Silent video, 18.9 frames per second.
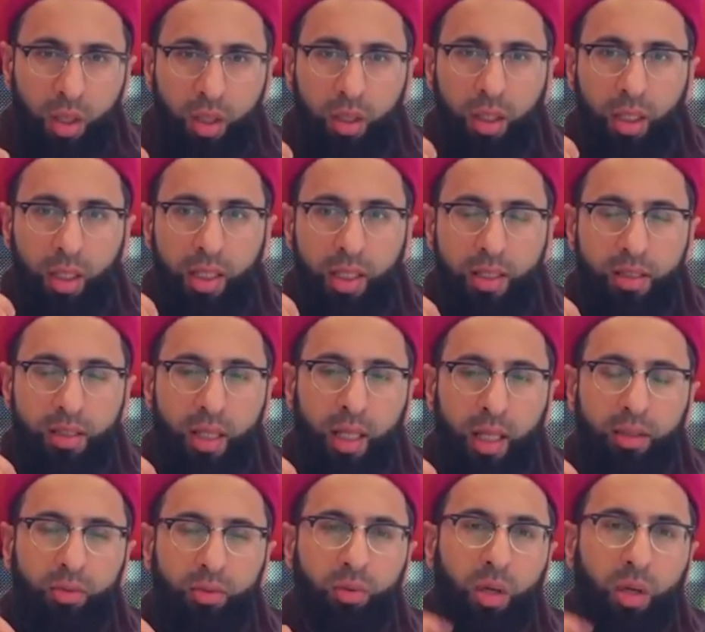is that
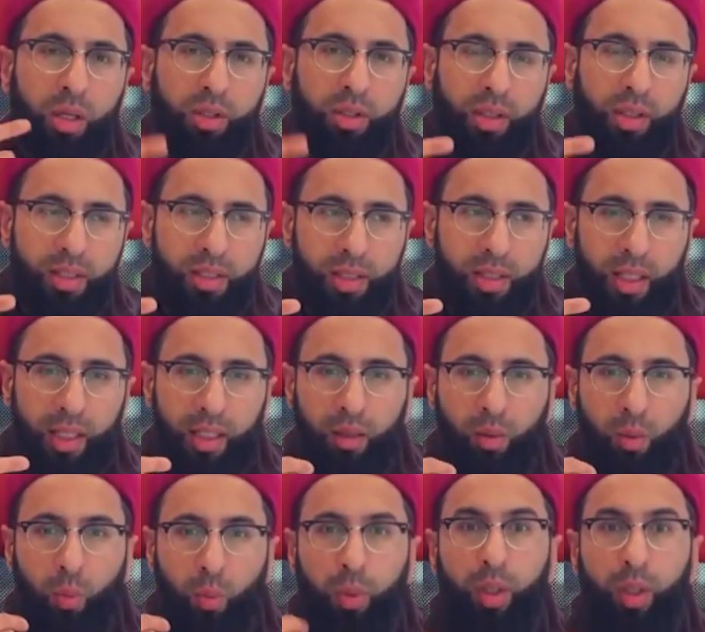rather than saying
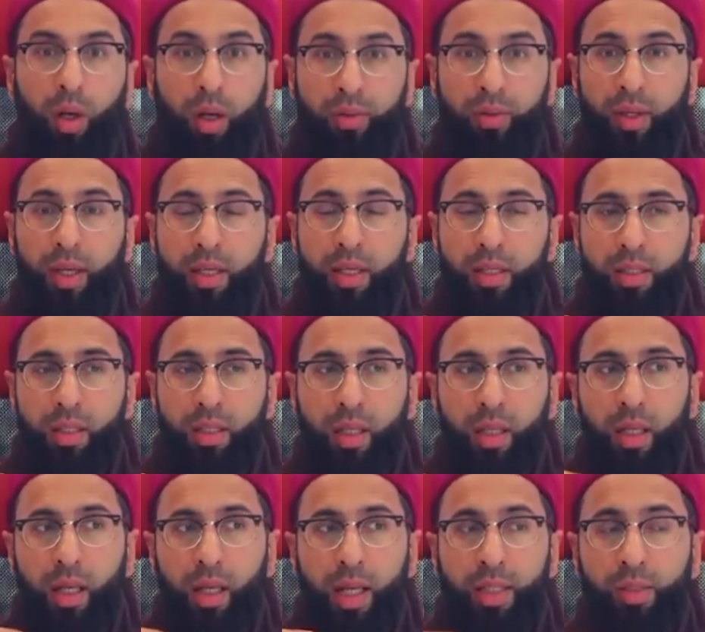we are this,
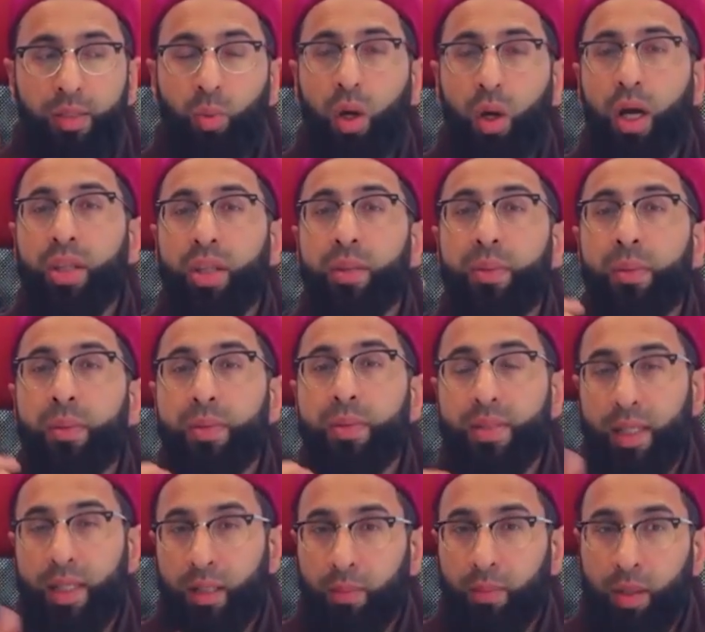it's what other people
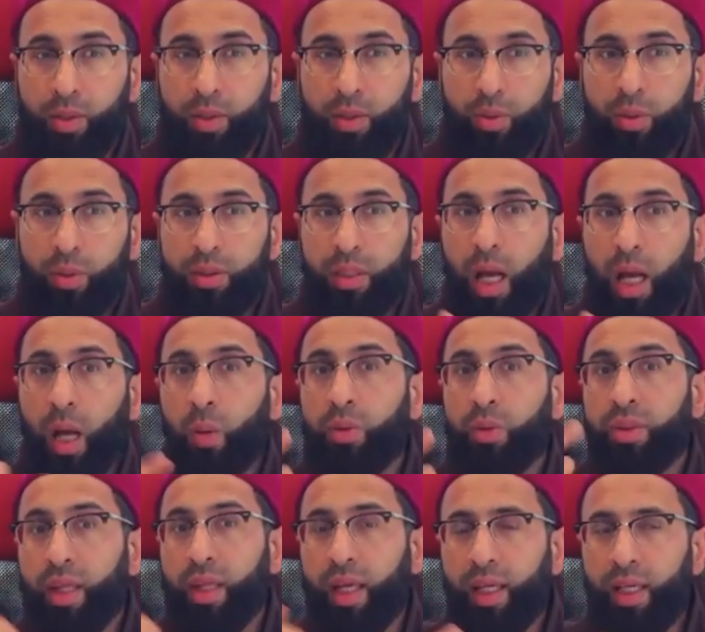say about you, is how
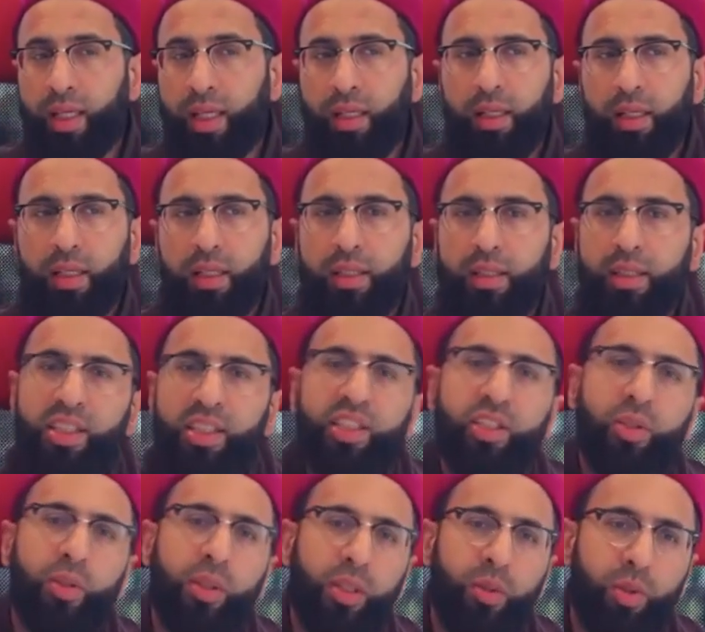they
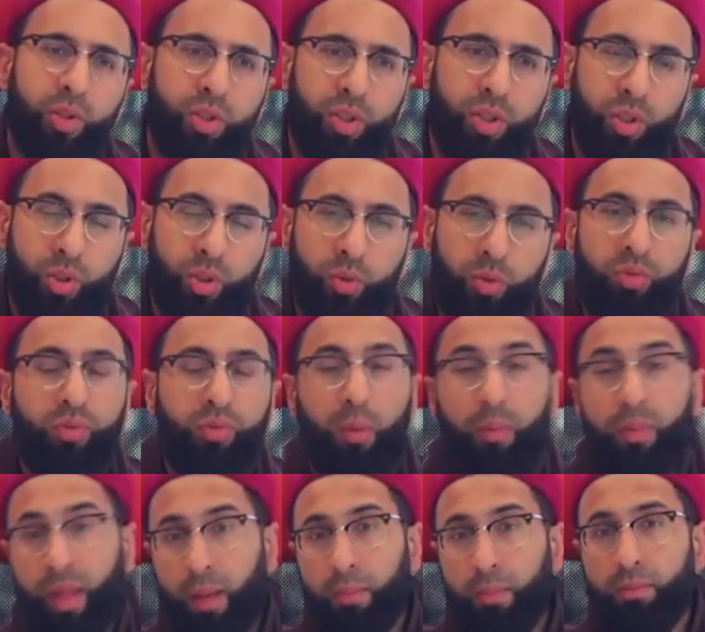distinguish you from
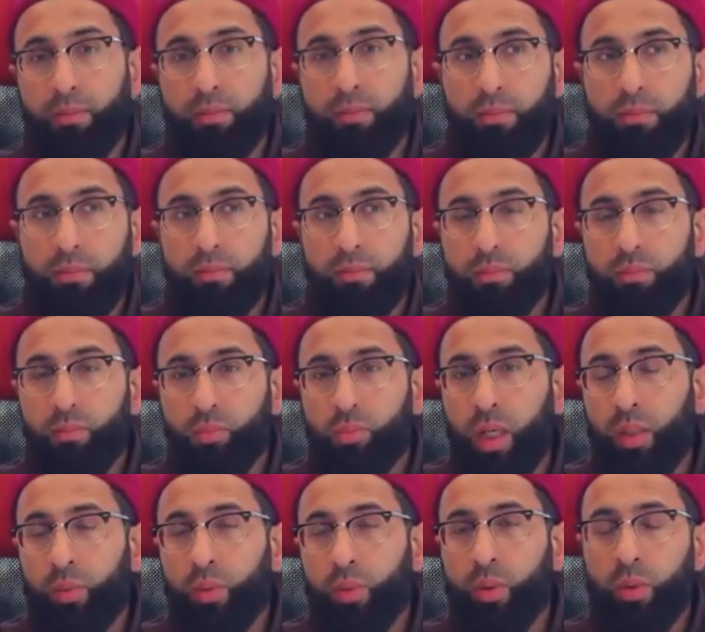them,
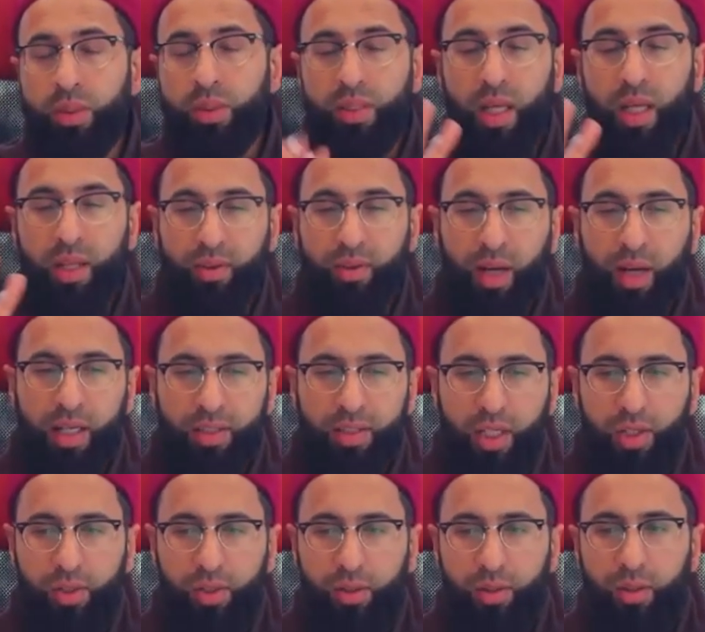right? We call this
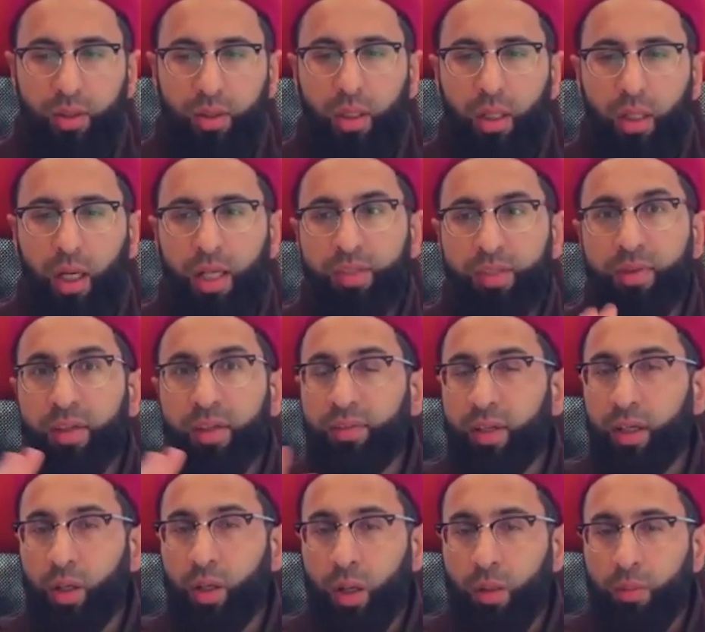otherization. And it's very,
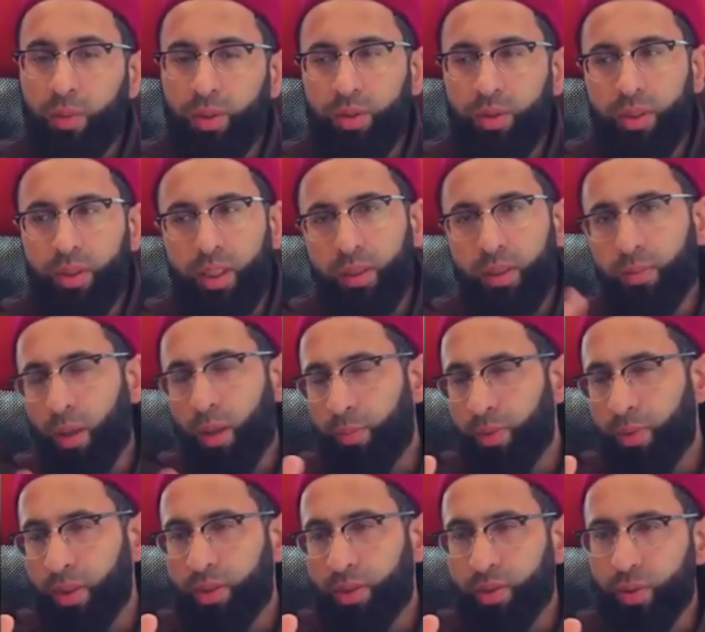very common. You see in
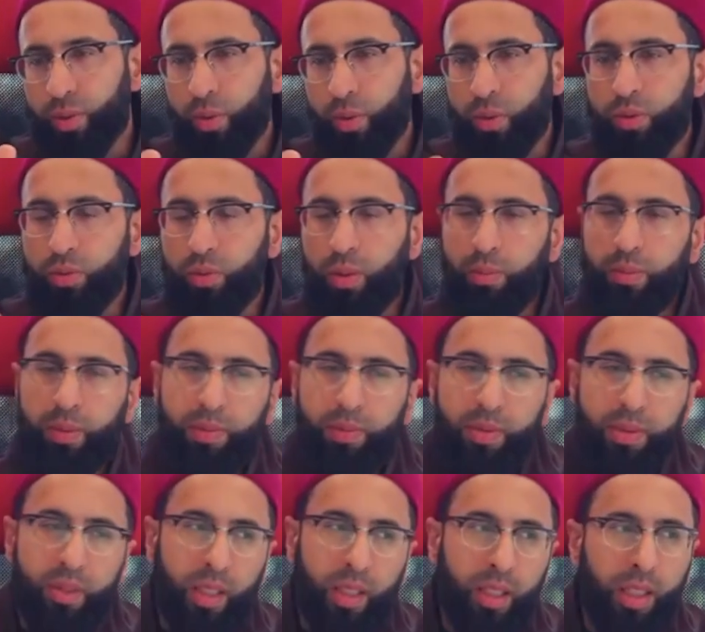popular discourse where people
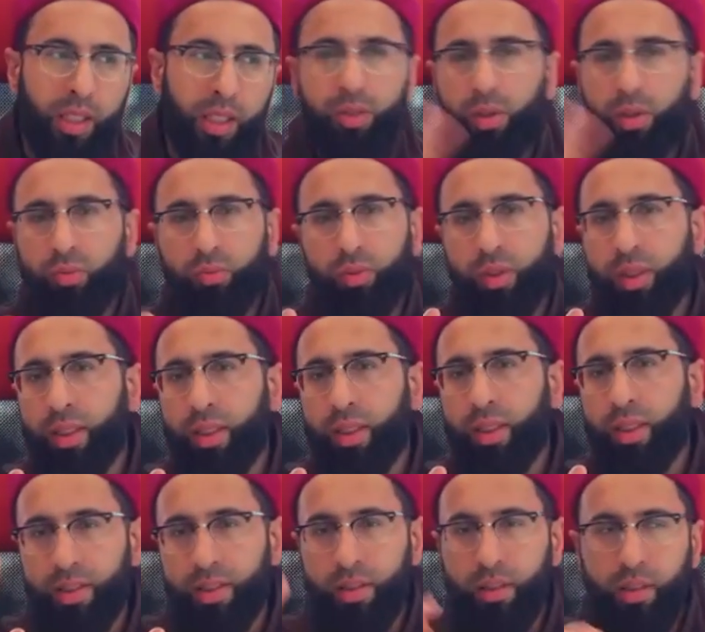say, he's not really
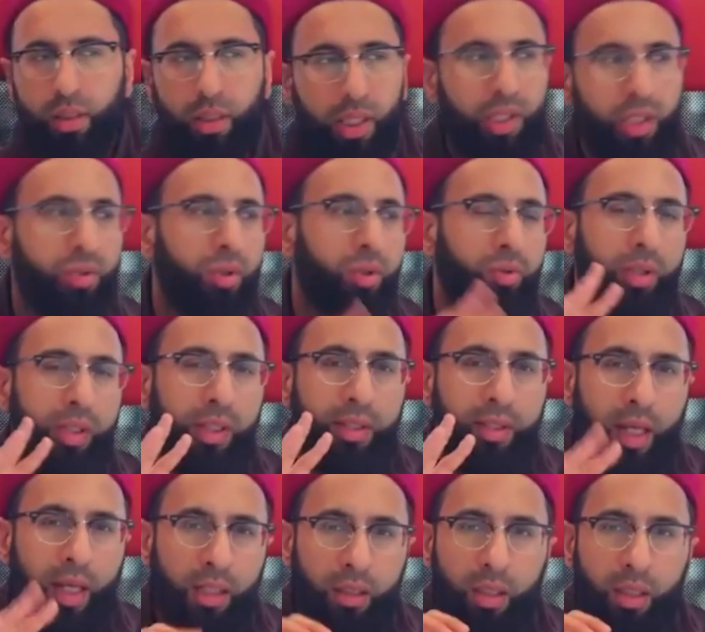this, he's not really
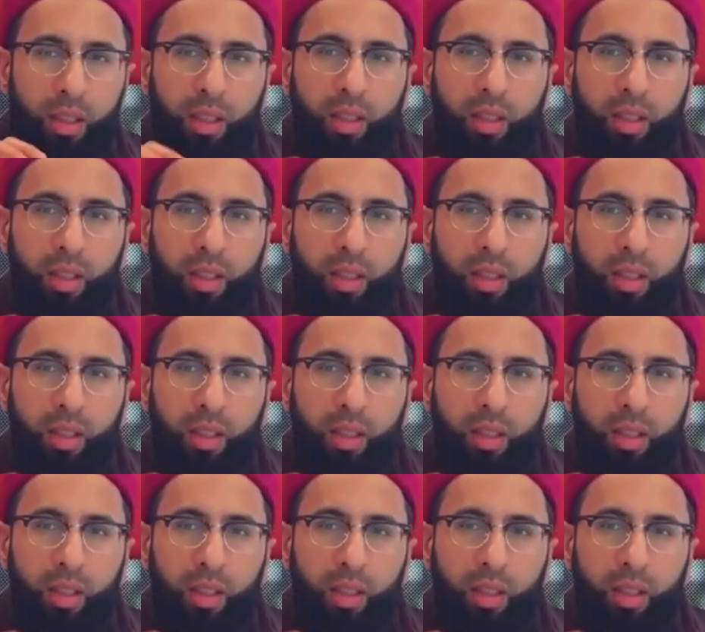that.